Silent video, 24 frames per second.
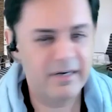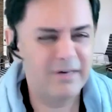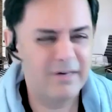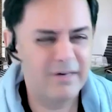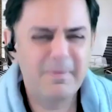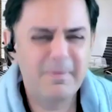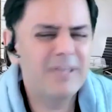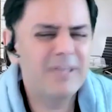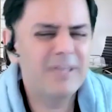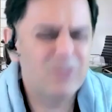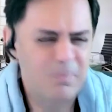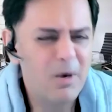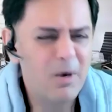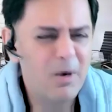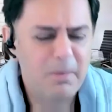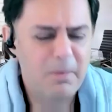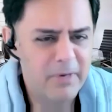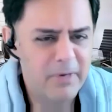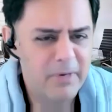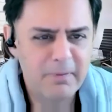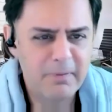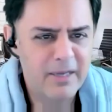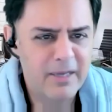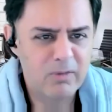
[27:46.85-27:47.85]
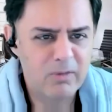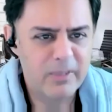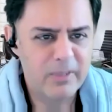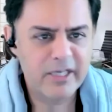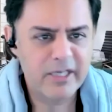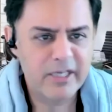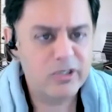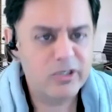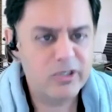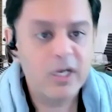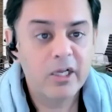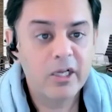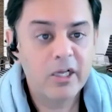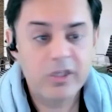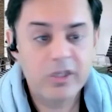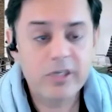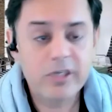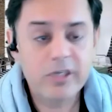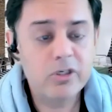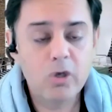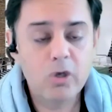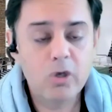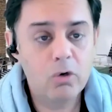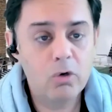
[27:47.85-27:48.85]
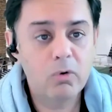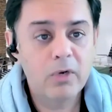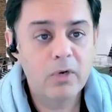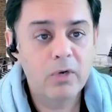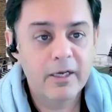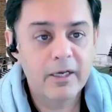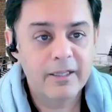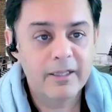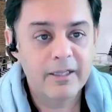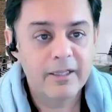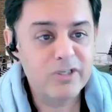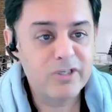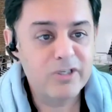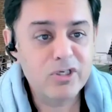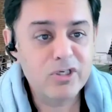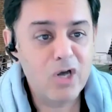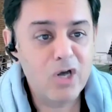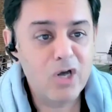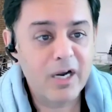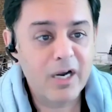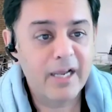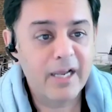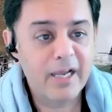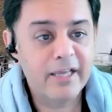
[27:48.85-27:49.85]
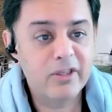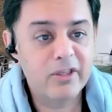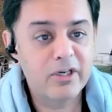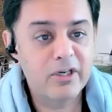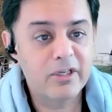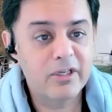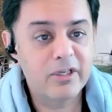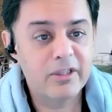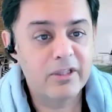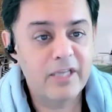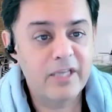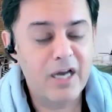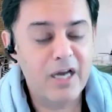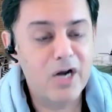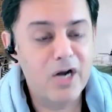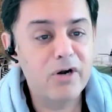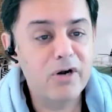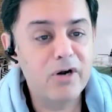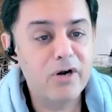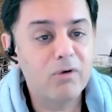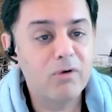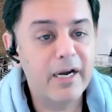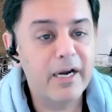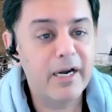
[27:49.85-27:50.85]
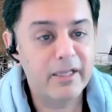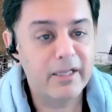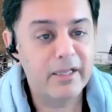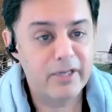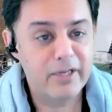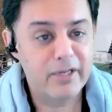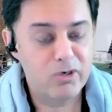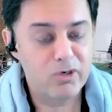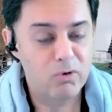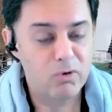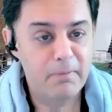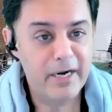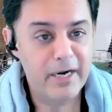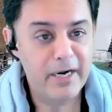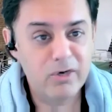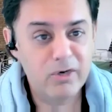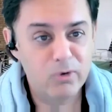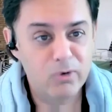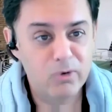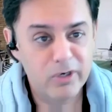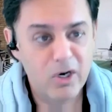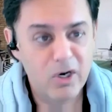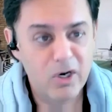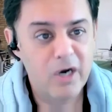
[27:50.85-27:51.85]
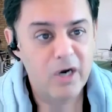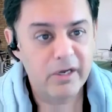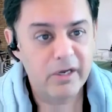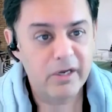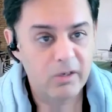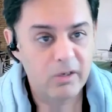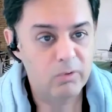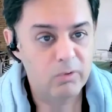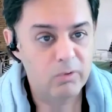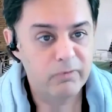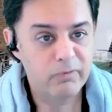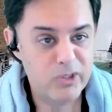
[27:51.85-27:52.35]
It depends on the property, by the way. There's there's no this is not like the the underwriting that your mentor taught you,